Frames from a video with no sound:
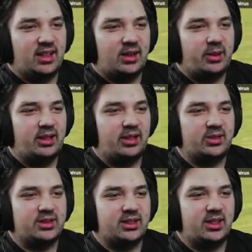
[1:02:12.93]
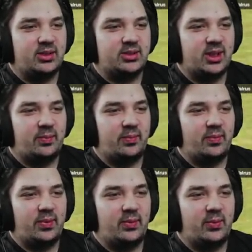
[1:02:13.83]
I mean he goes he goes up
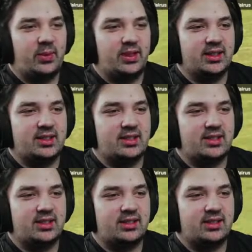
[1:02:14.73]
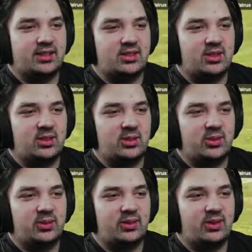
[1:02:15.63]
once,
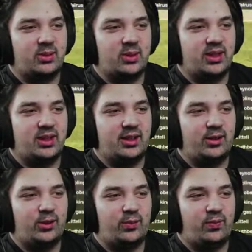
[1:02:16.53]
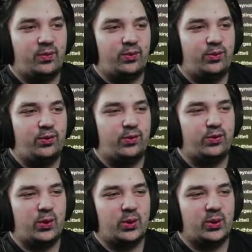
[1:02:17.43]
two, three,
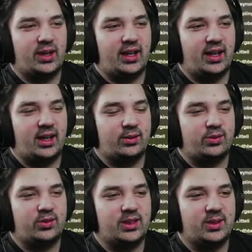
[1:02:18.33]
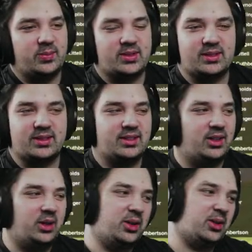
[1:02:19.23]
four and a half flips.
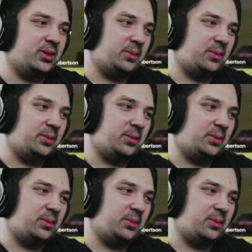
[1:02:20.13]
Oh.